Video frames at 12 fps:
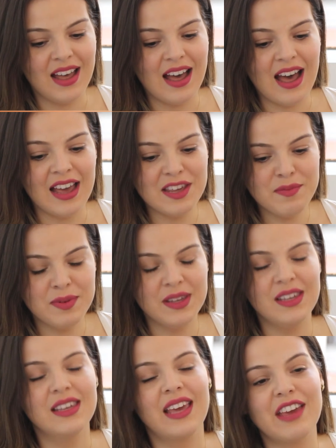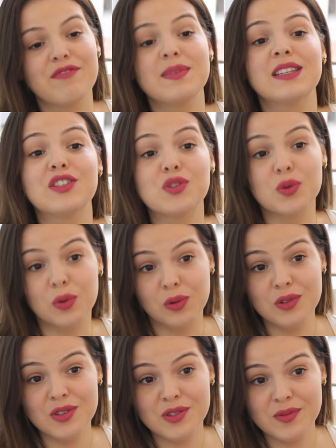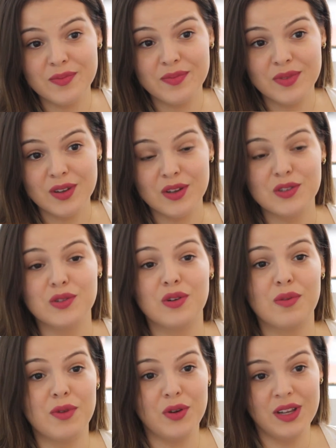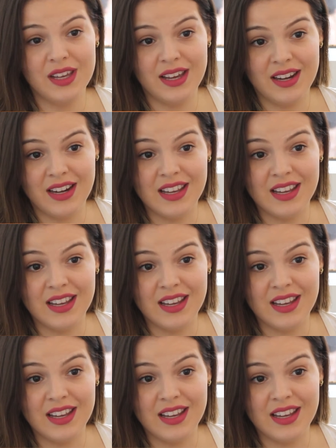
IEP gave me the tools to communicate in